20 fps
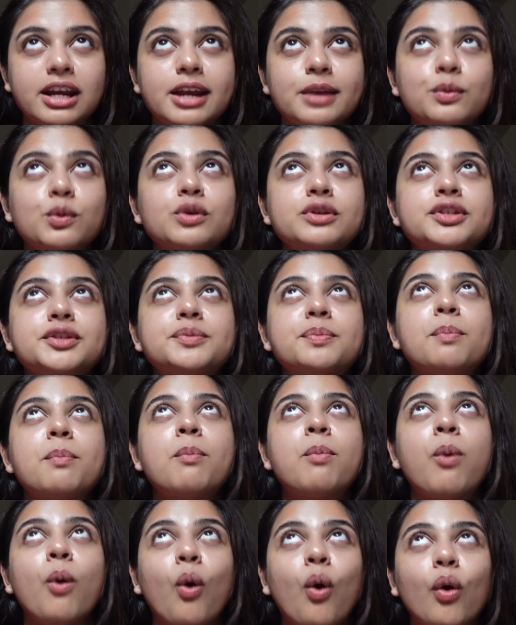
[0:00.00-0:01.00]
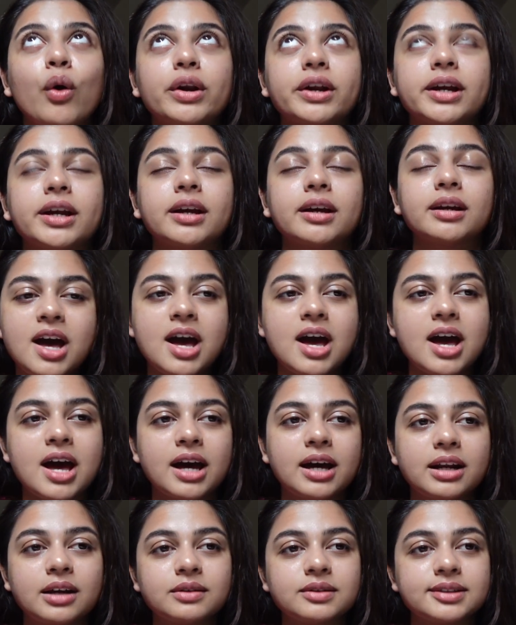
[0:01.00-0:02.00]
It was pouring.
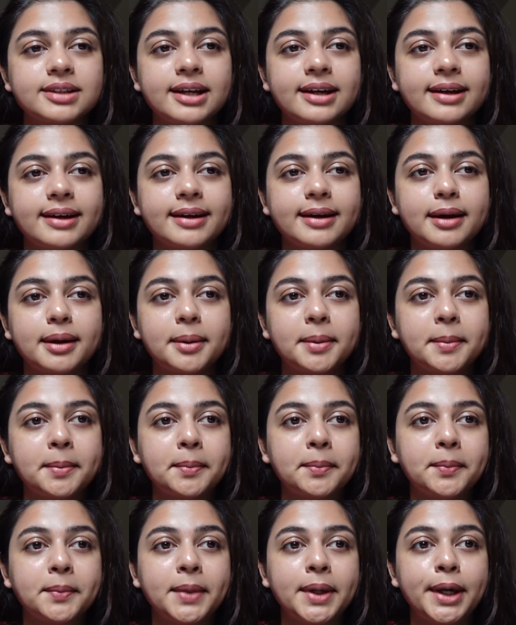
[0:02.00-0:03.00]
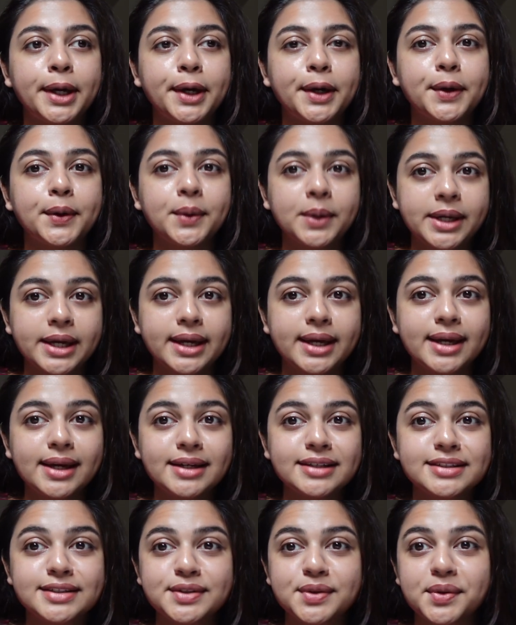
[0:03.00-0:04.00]
And I was like, um,
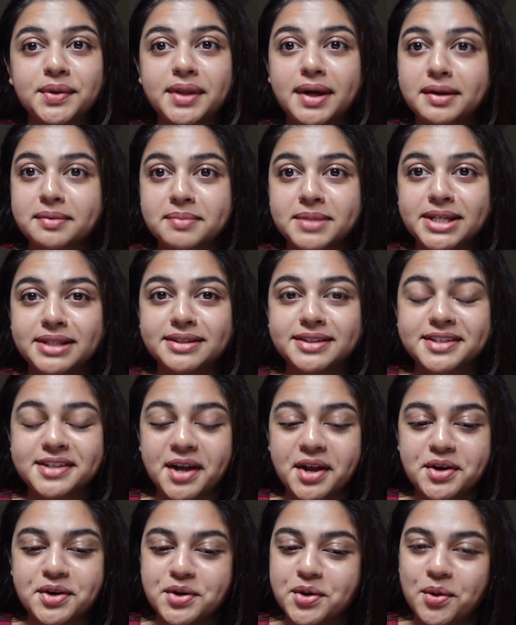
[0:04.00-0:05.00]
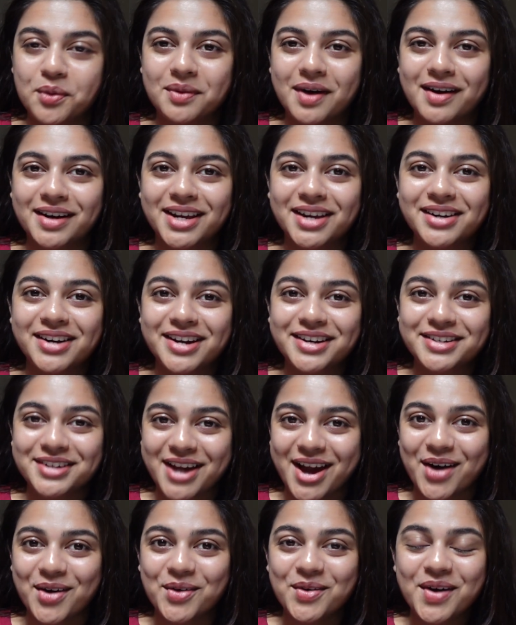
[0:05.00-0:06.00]
okay, so that means no walking right
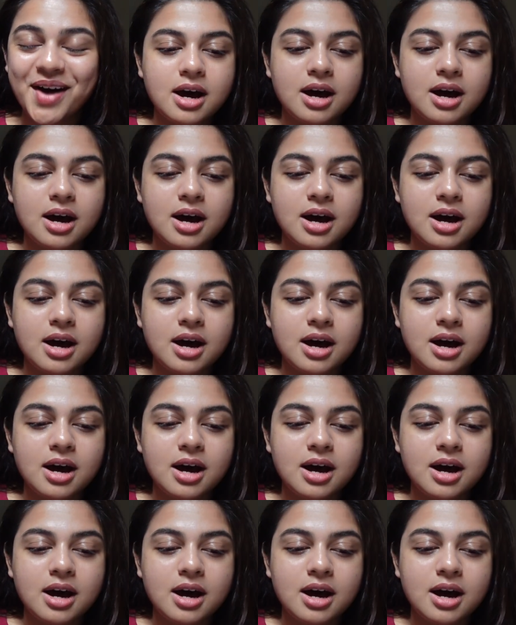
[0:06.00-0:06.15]
now.